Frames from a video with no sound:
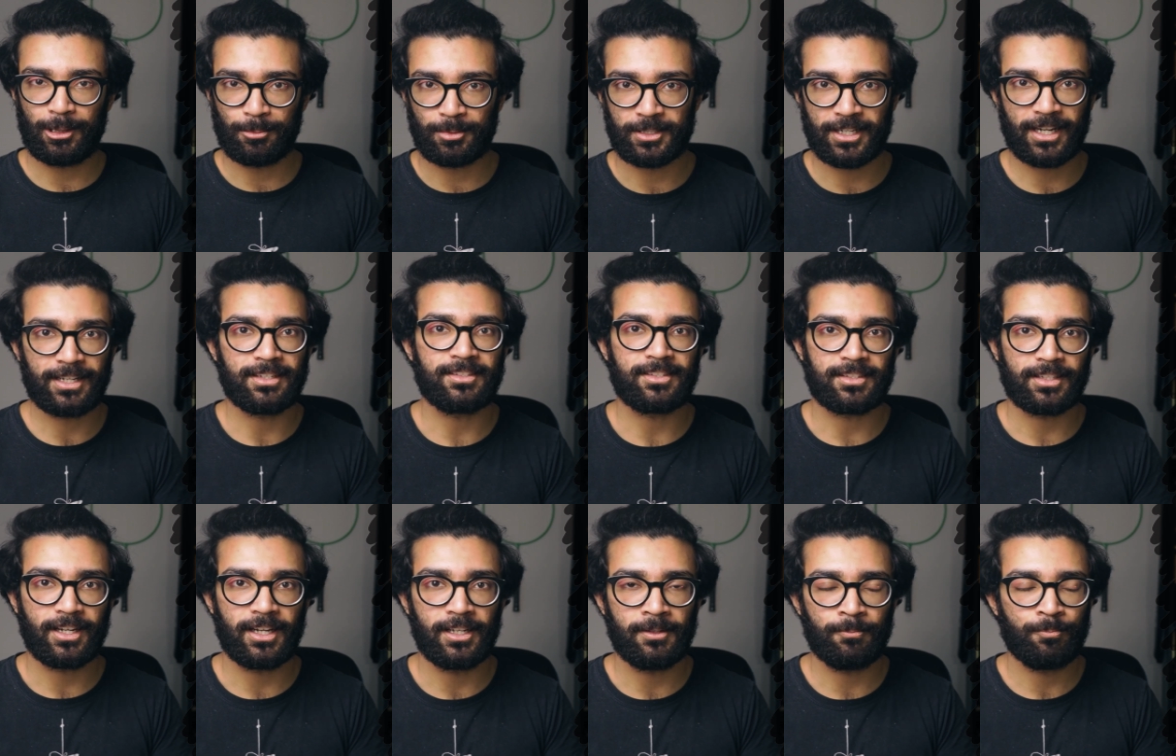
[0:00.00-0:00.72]
Albert
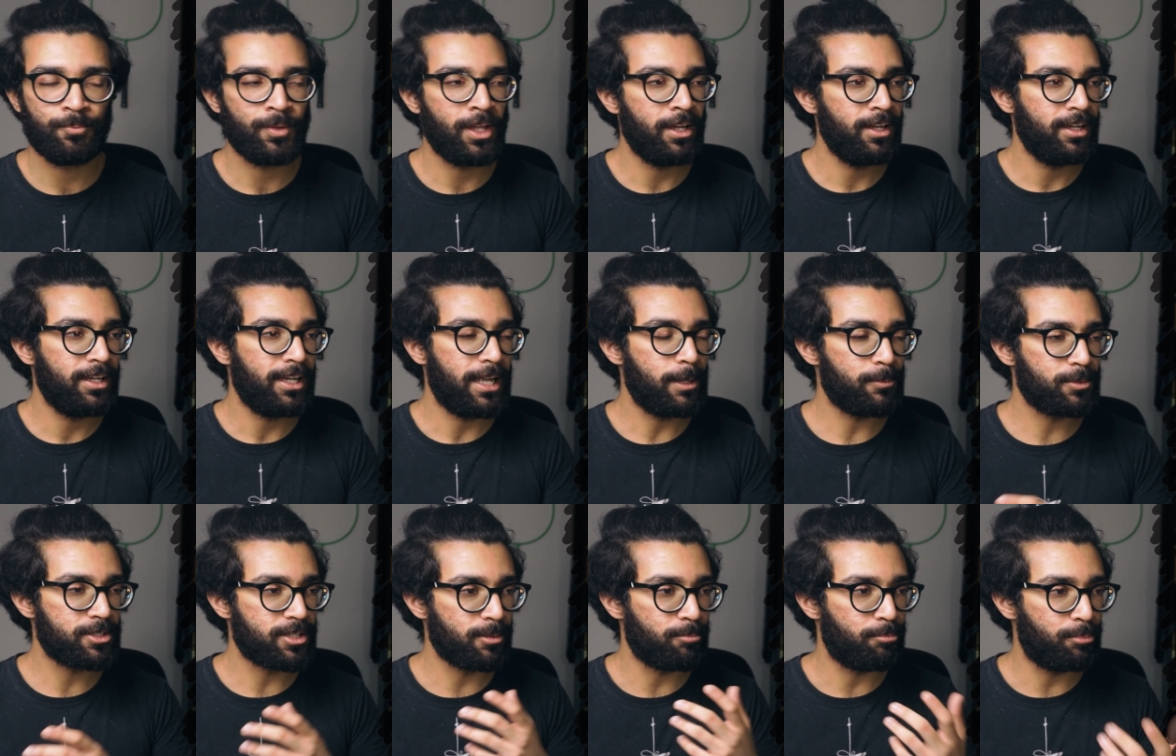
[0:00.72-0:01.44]
Einstein.
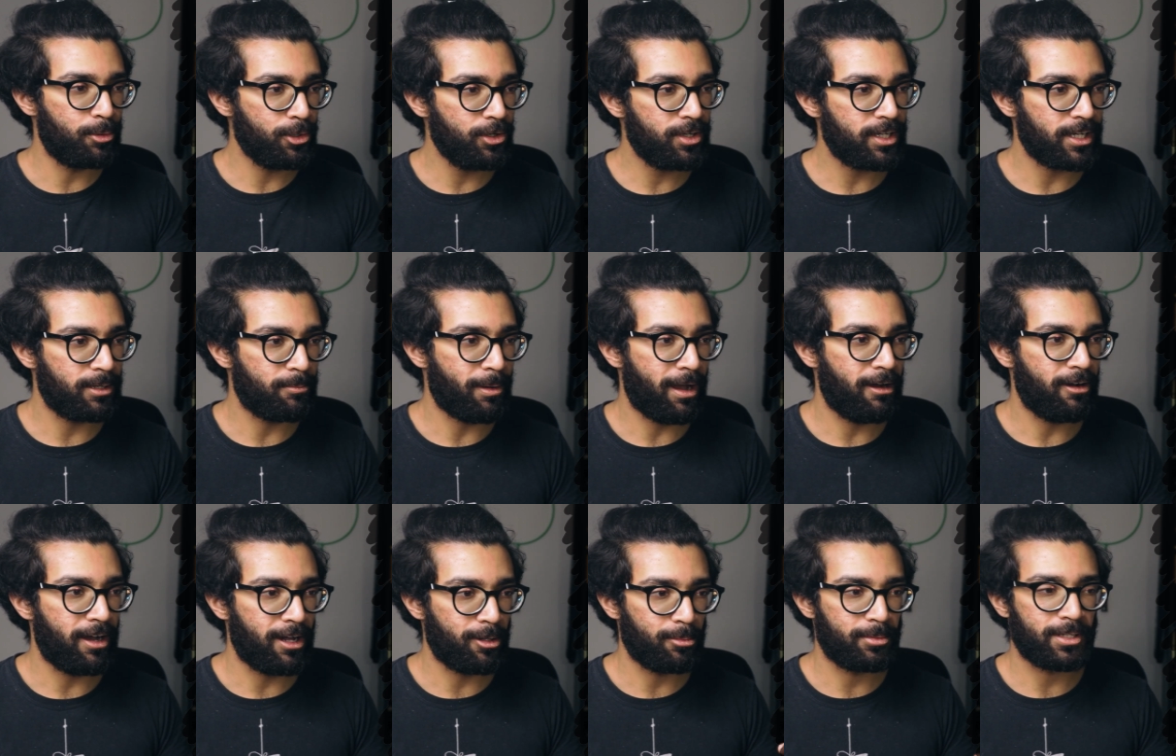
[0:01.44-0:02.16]
It was a book
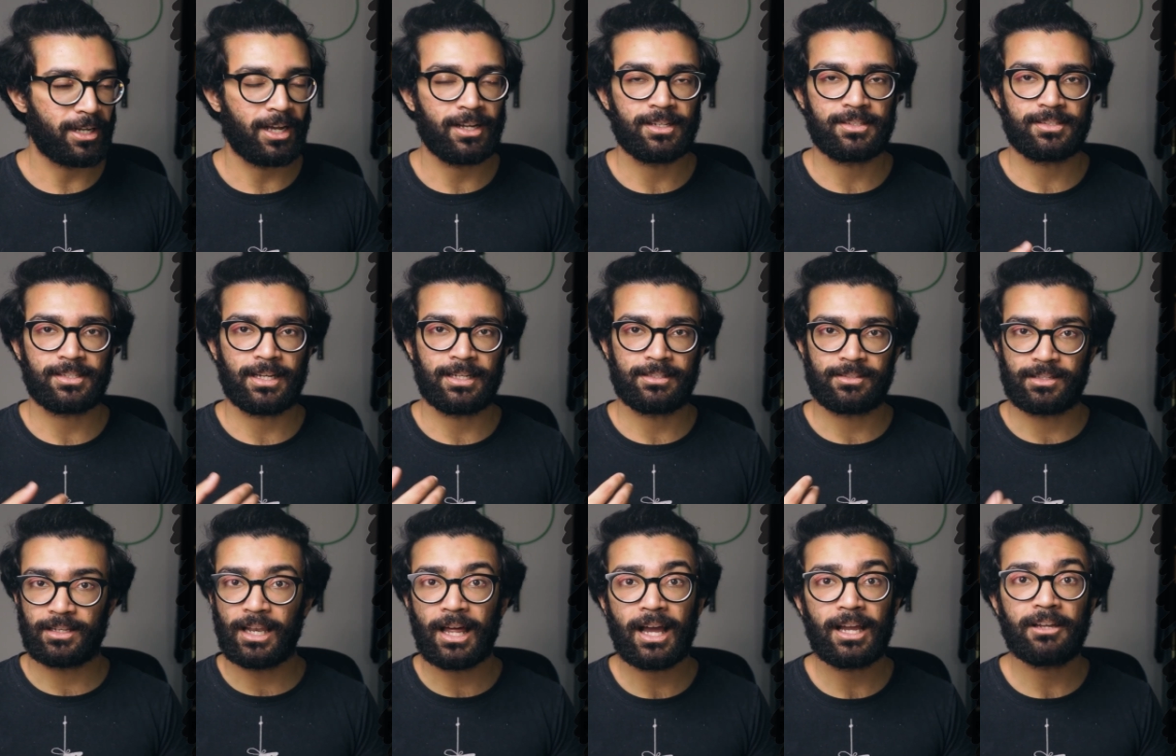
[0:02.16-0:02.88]
about Albert
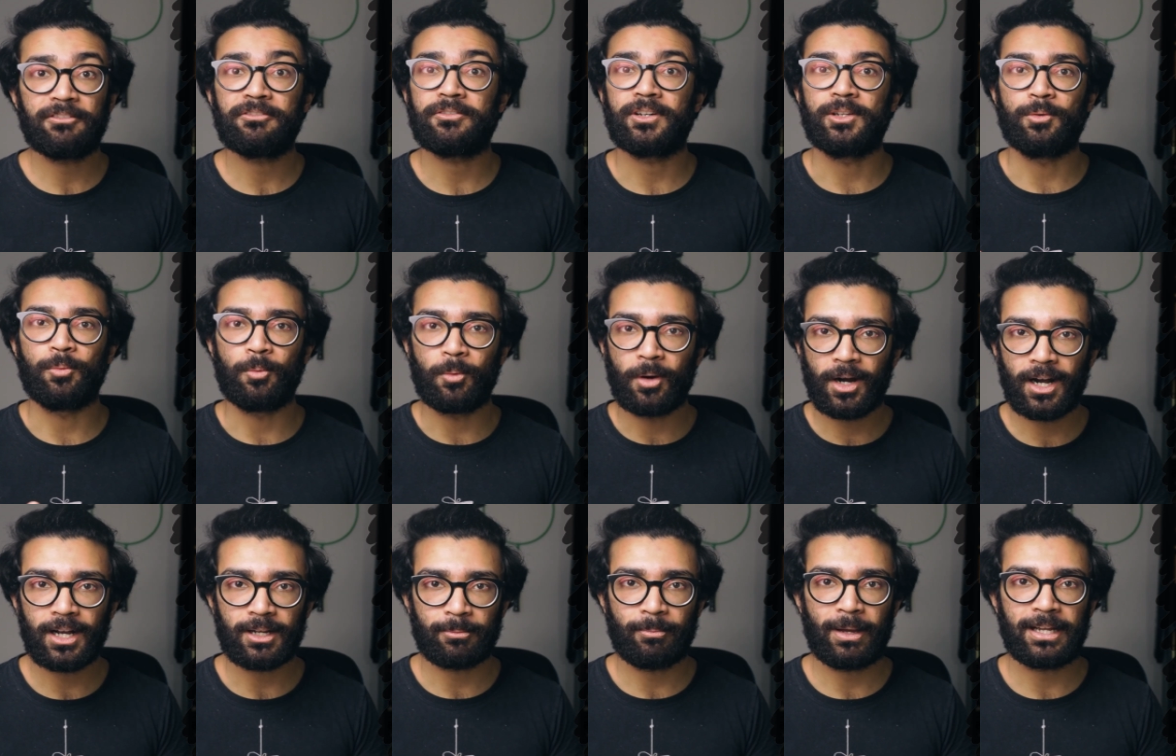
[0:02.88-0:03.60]
Einstein's life and
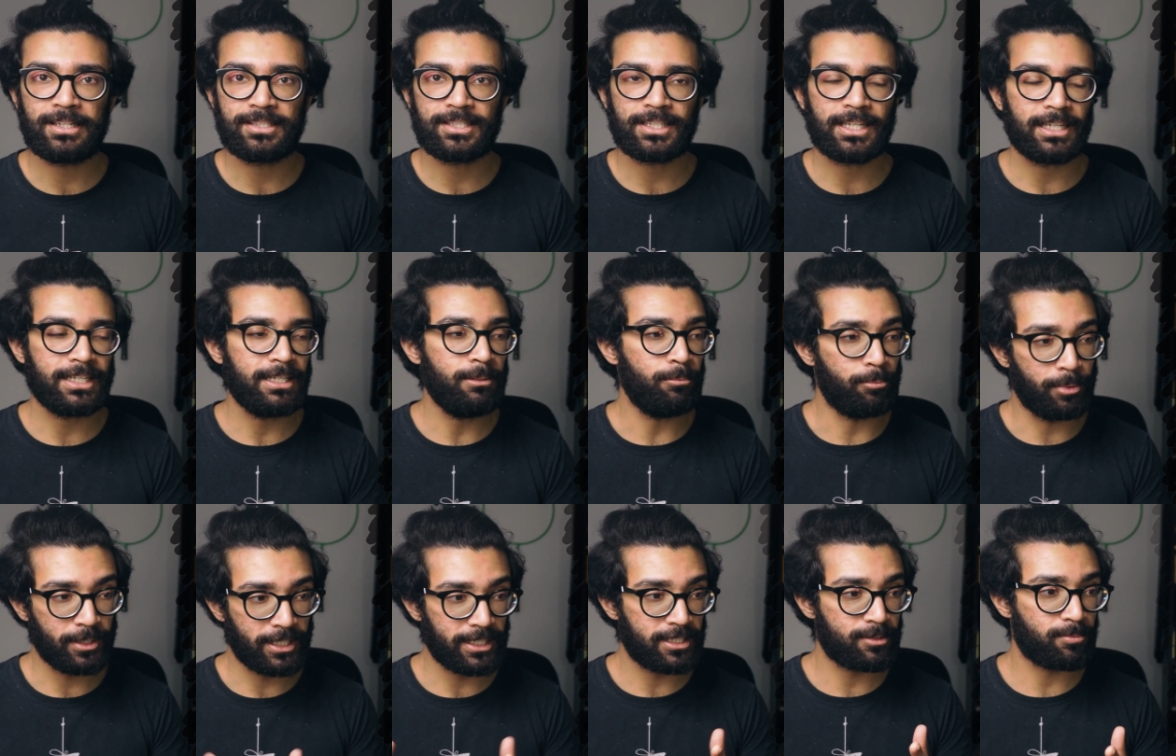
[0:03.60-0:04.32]
work, basically,
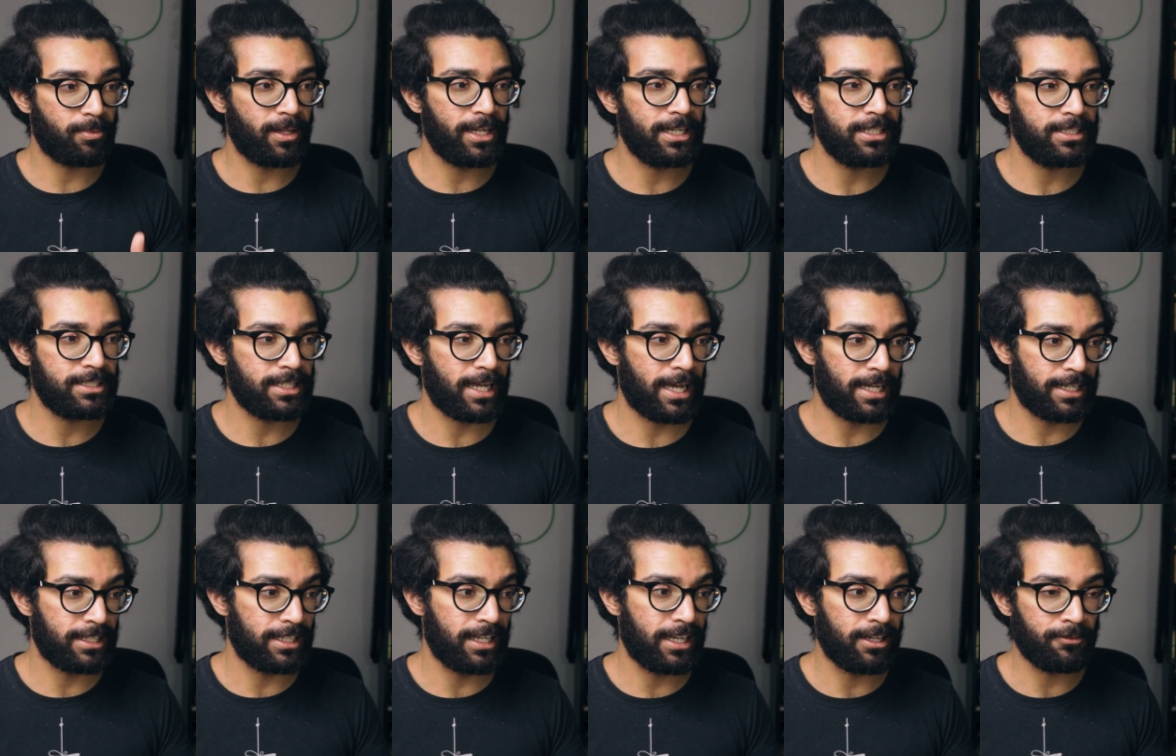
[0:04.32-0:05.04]
but explained
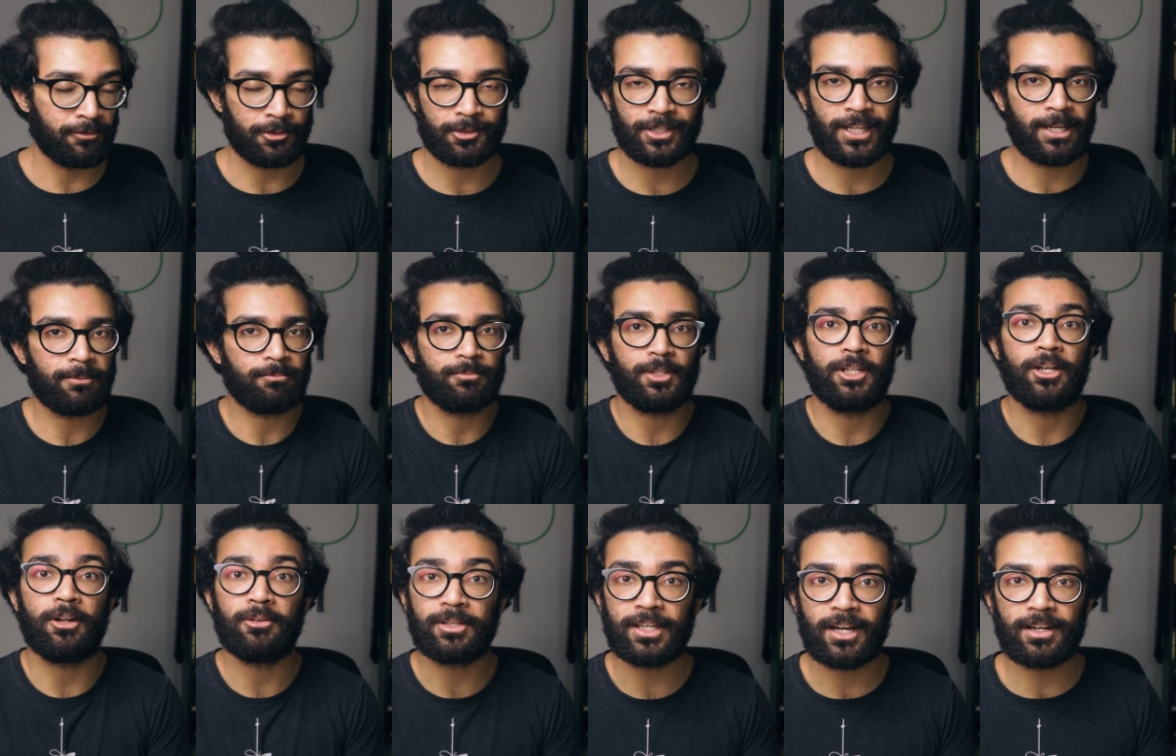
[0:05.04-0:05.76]
at a level that,
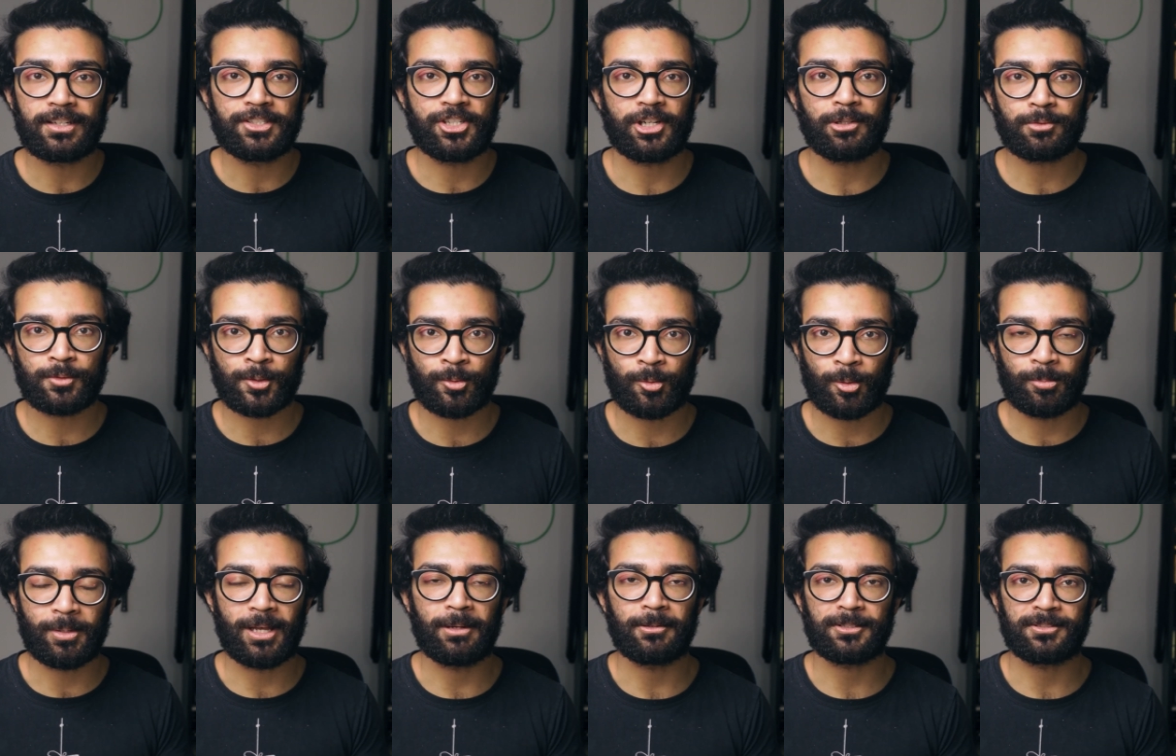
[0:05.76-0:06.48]
you know, young children
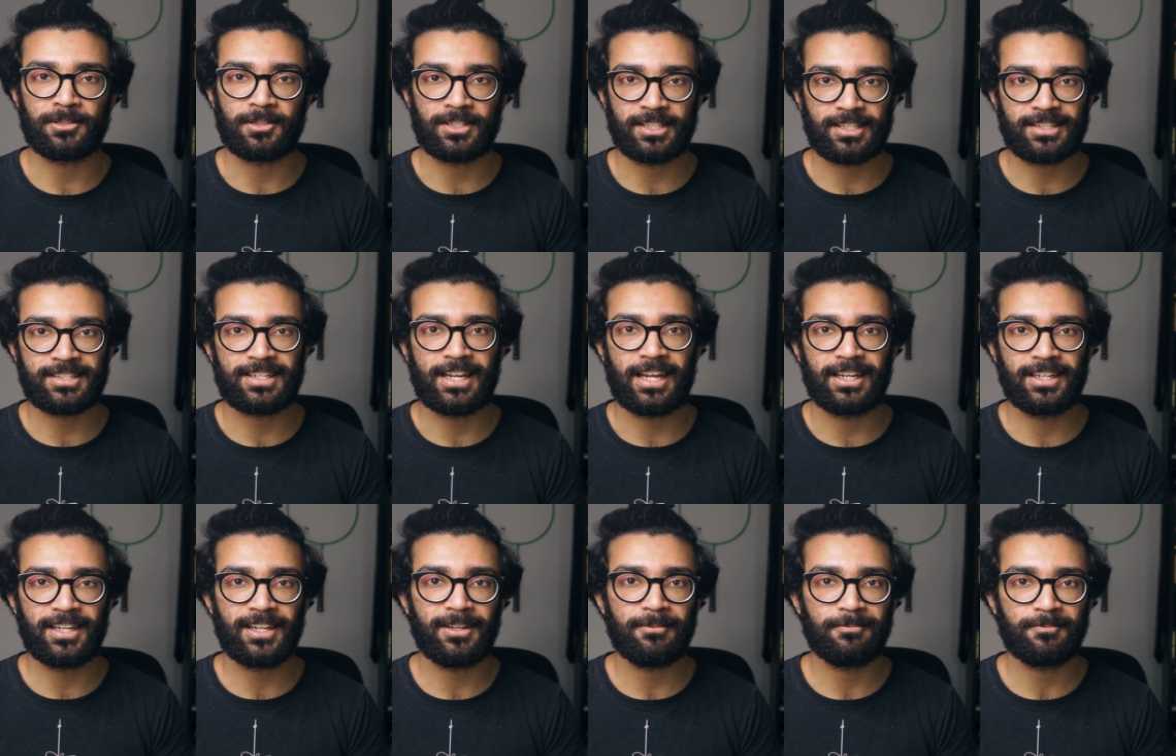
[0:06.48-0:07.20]
will be able to
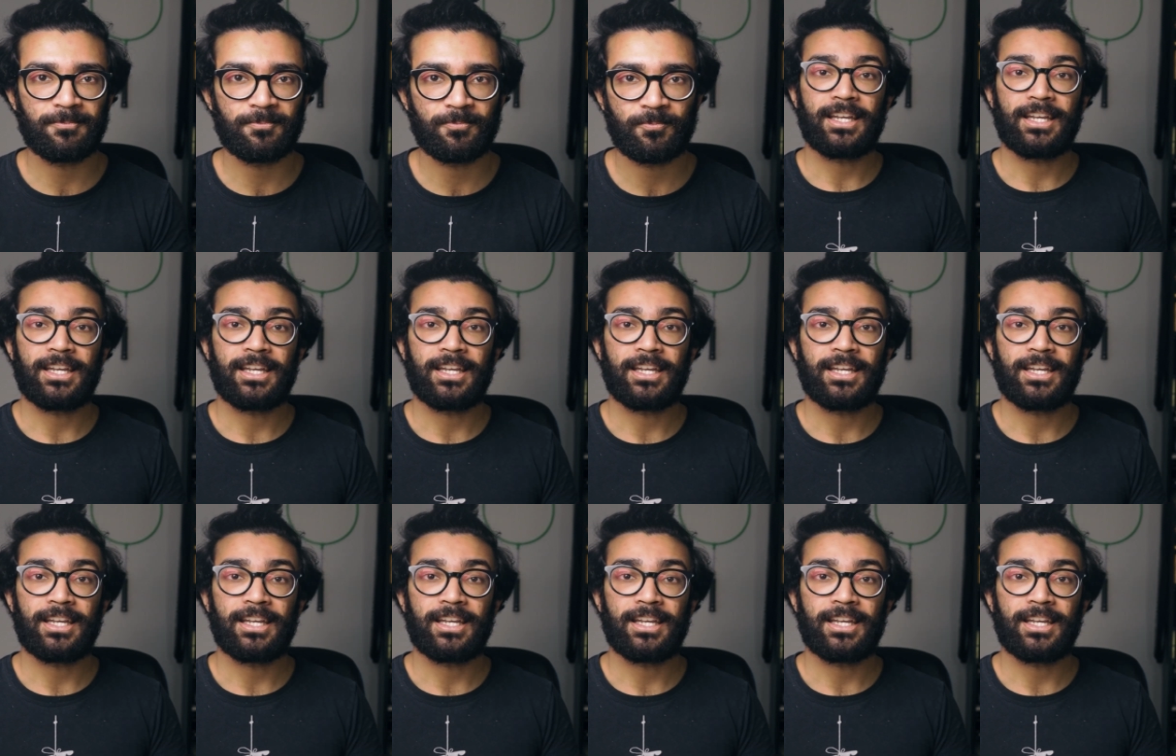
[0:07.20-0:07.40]
understand it.